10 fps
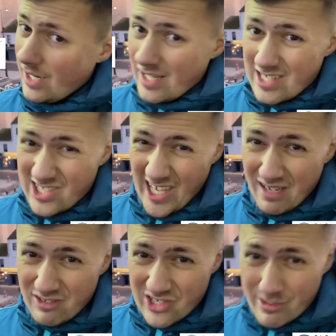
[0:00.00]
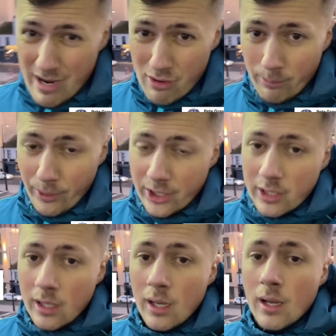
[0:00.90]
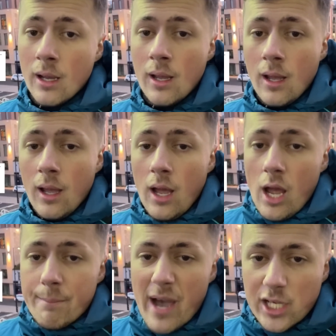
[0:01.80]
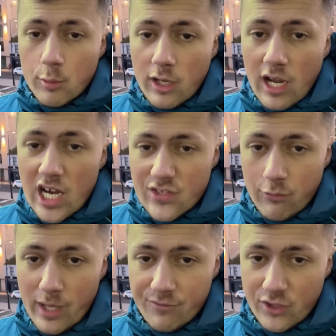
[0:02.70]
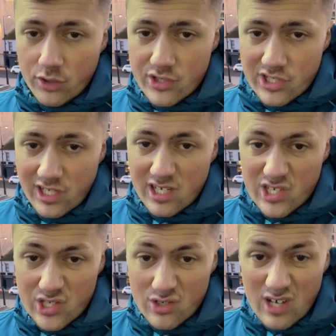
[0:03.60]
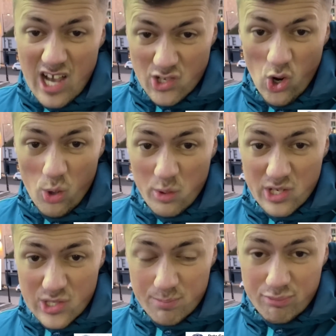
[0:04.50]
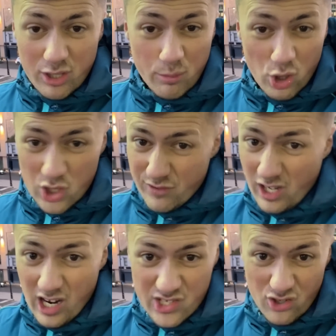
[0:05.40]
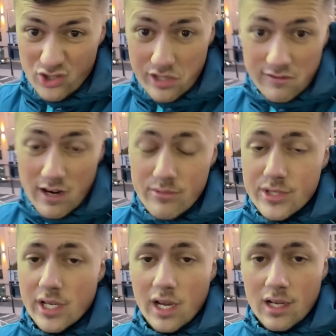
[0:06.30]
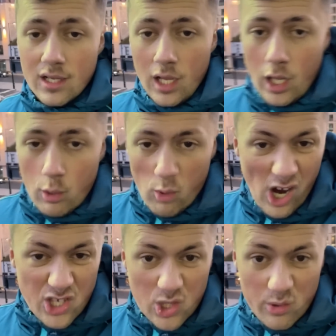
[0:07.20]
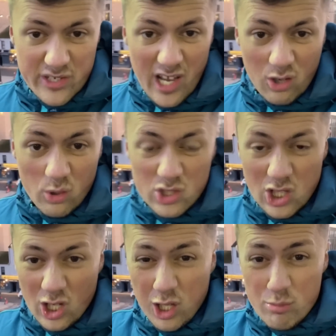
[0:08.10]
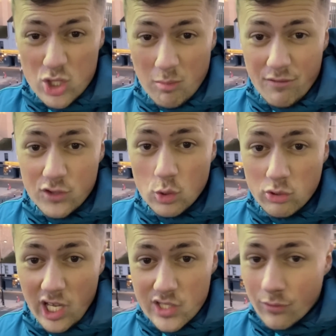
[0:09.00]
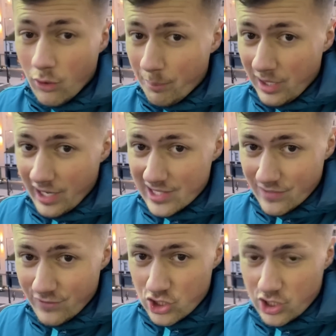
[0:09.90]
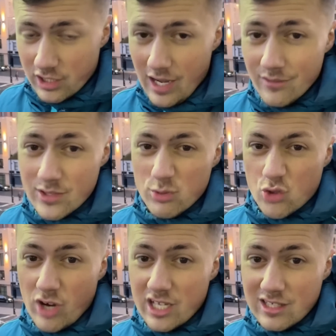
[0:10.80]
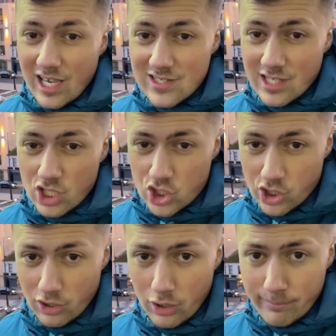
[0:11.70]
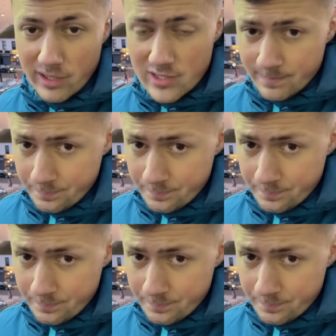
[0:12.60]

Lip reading: Serious amount of money. But anyway, as for my video today, so as always, pretty much if you guys are new around here, what I do is I go into the club shop a few days before a player gets officially announced and we try and guess their shirt numbers.